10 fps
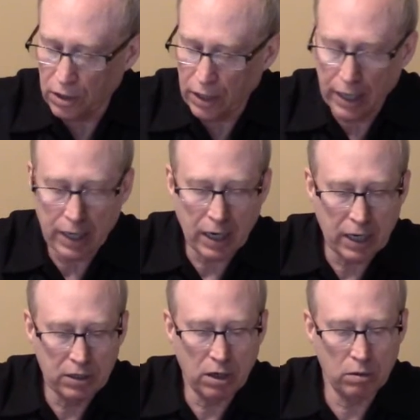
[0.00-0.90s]
and I
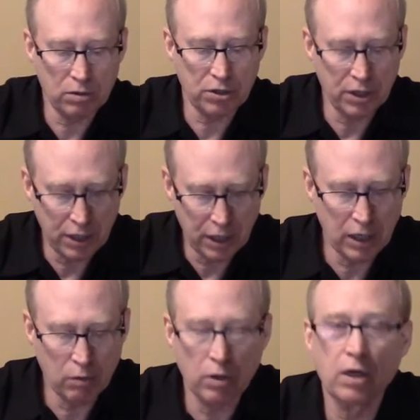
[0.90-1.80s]
don't see
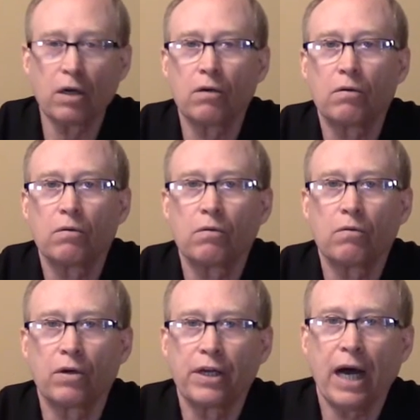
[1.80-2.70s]
anywhere
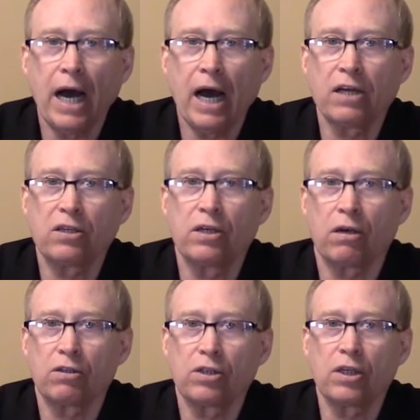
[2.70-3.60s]
where the
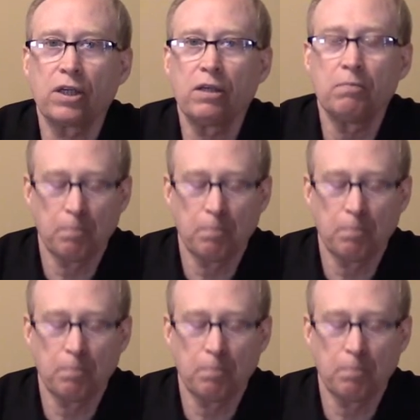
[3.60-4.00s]
IICRC